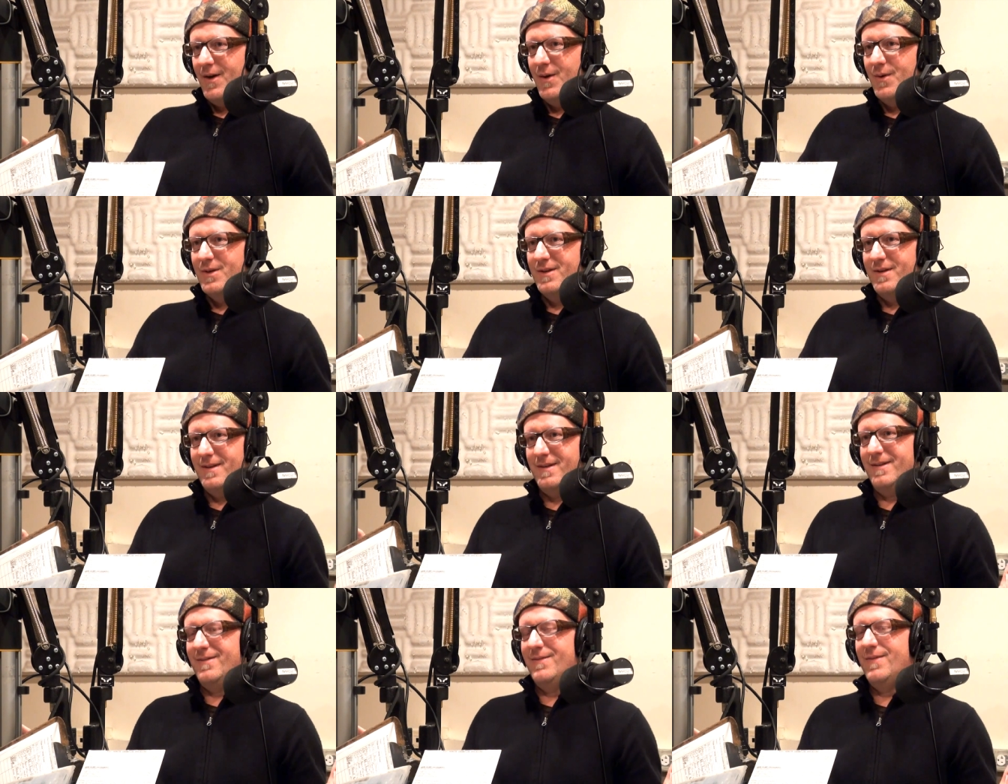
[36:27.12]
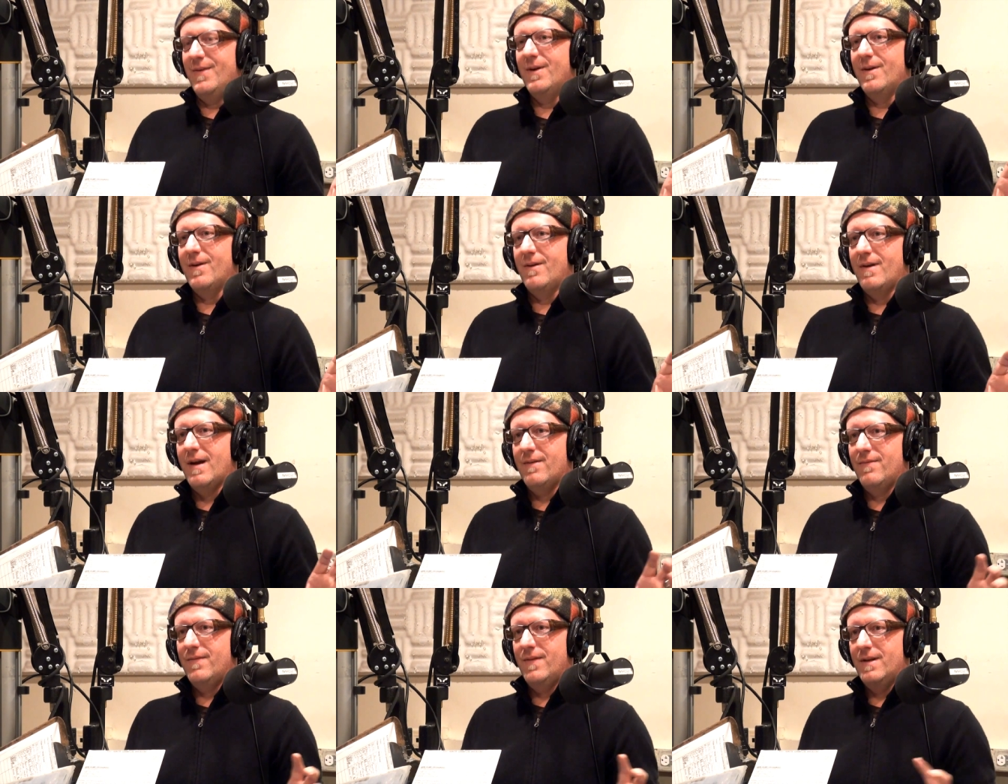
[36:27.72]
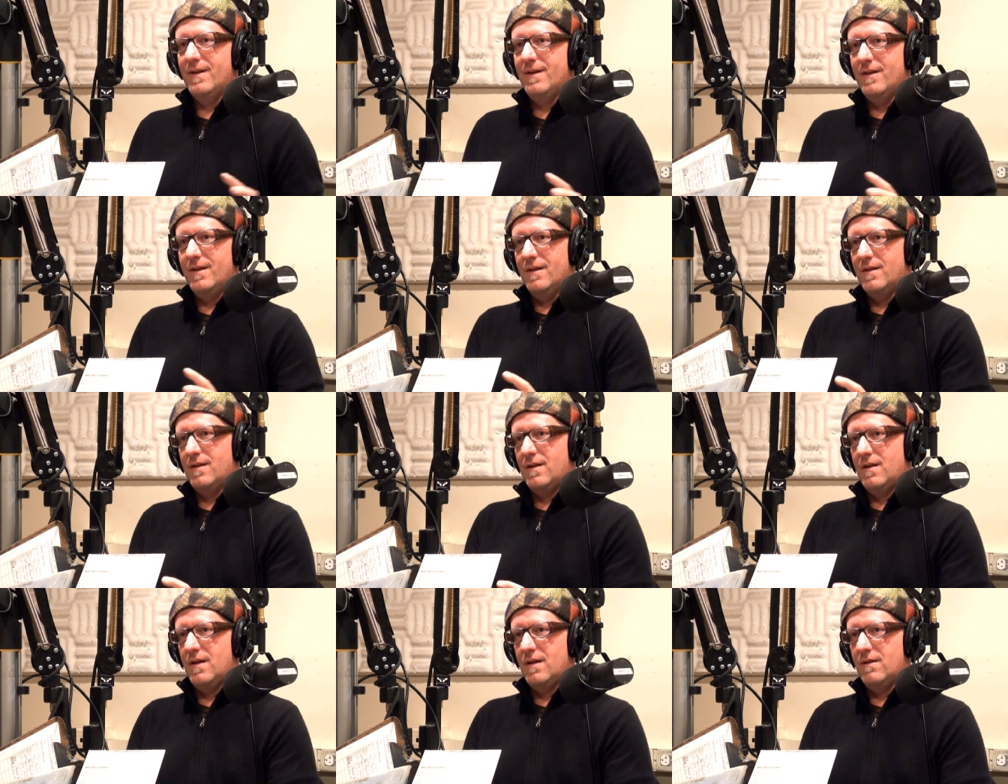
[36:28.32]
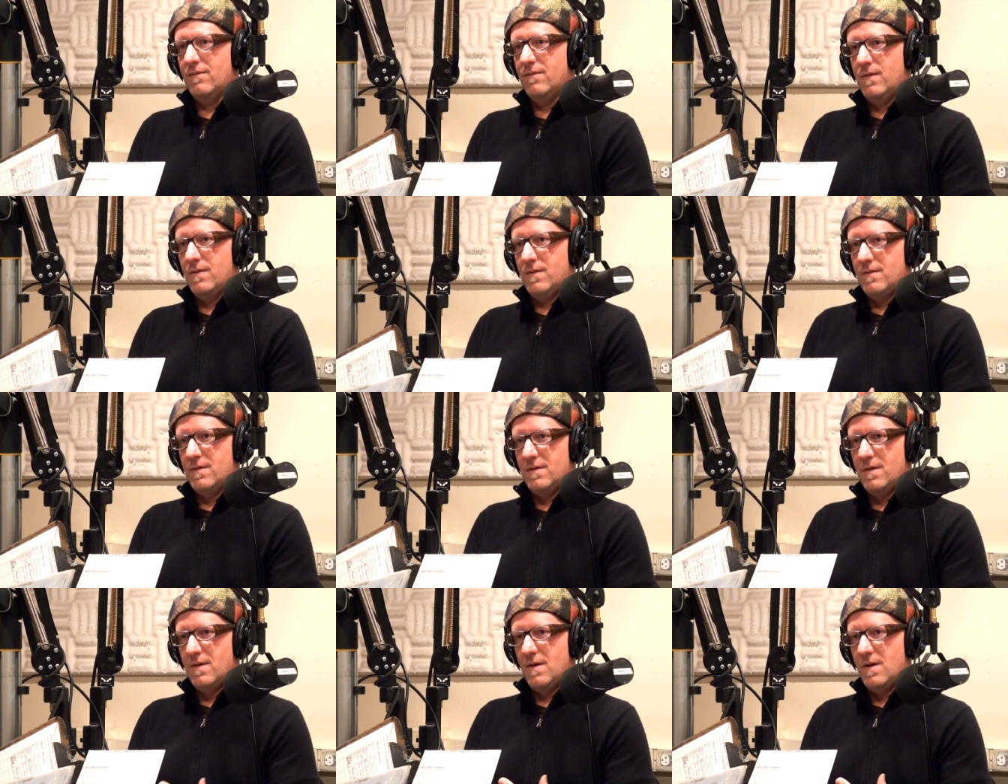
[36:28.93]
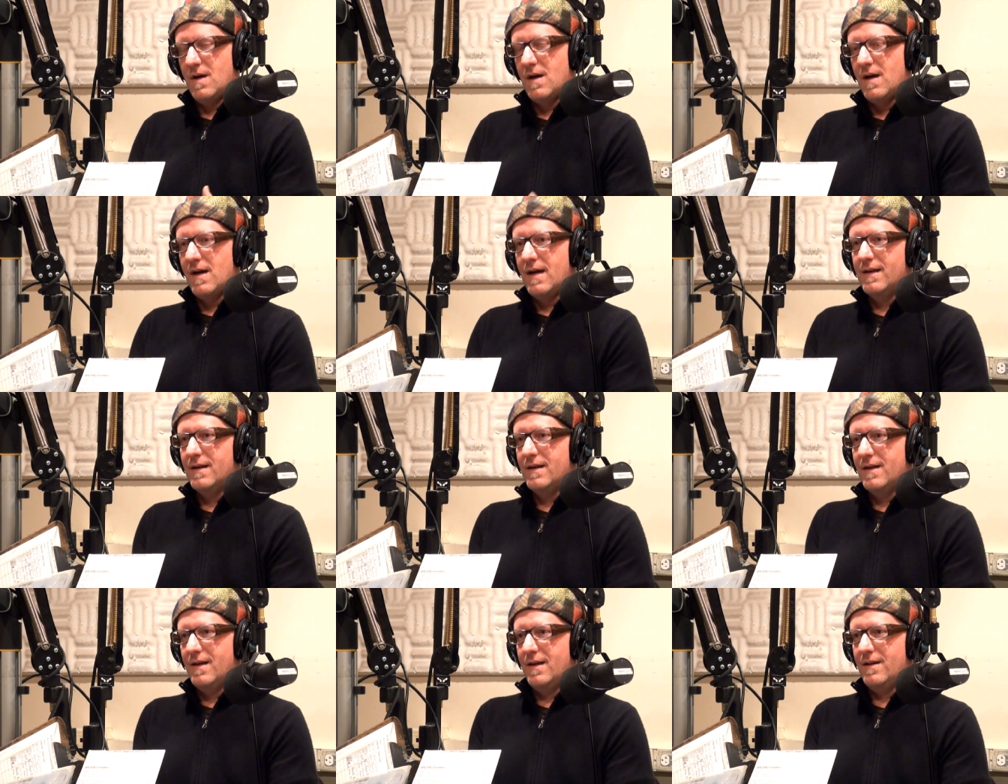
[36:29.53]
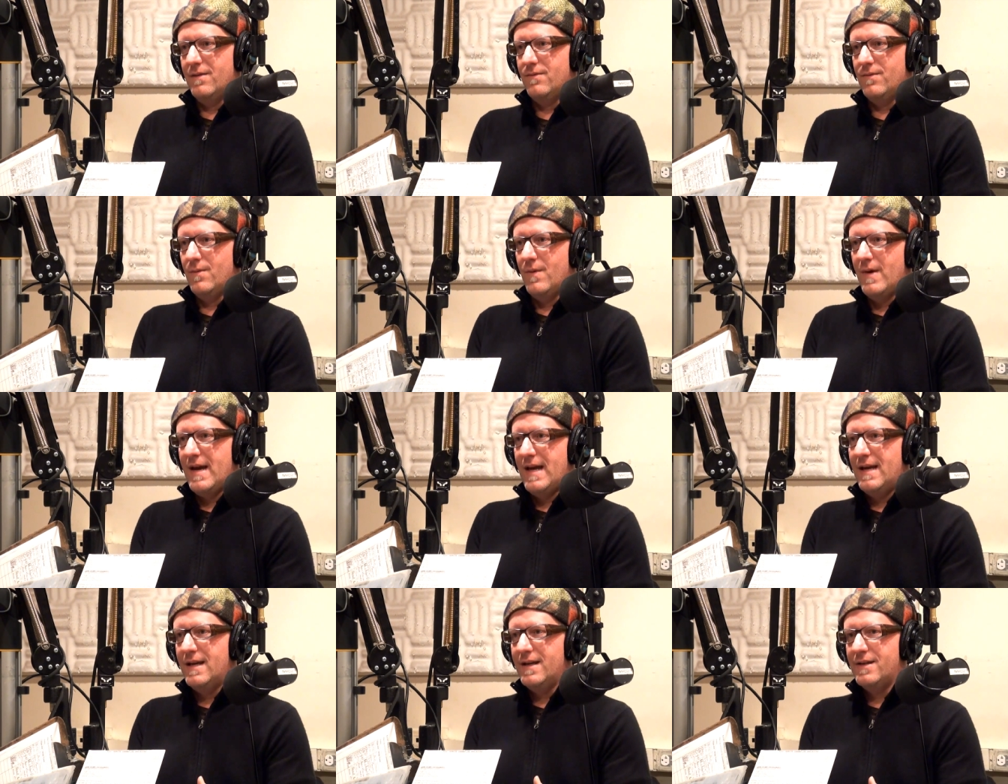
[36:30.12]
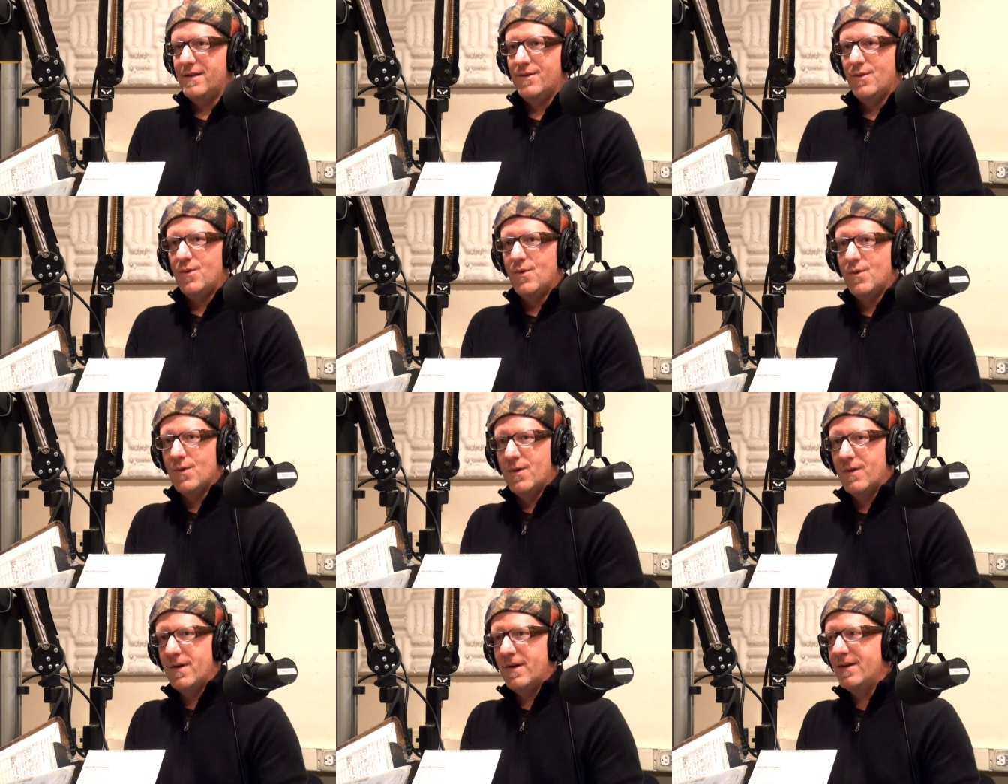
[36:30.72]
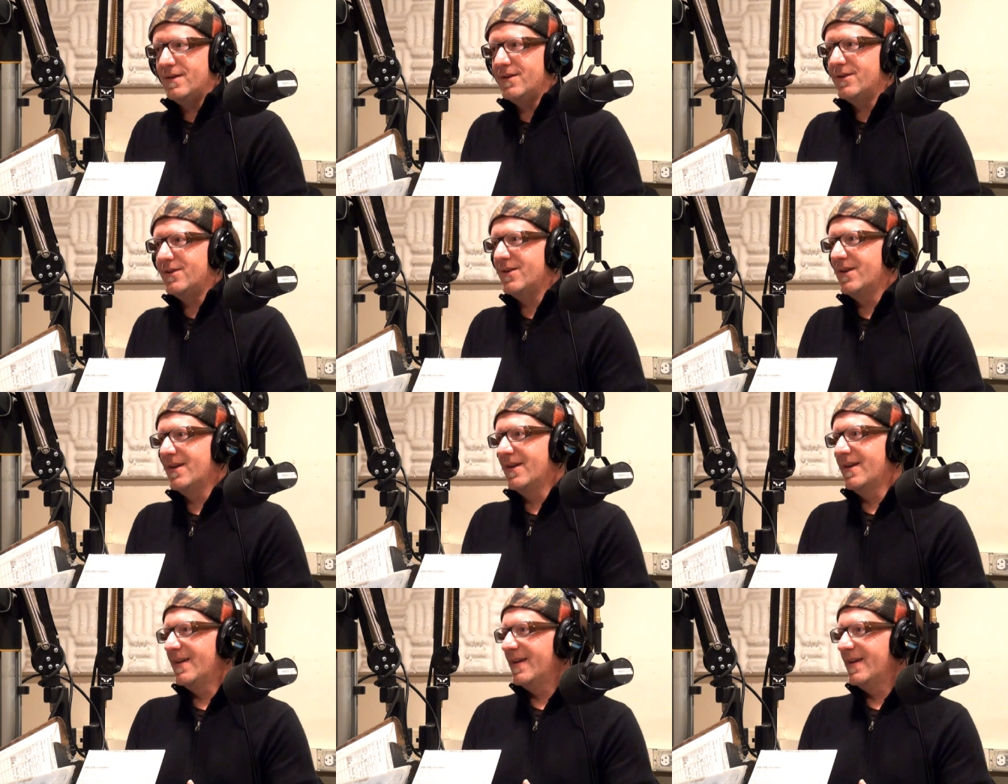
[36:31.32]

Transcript: ocean photograph into this kind of hot, kind of reddish orange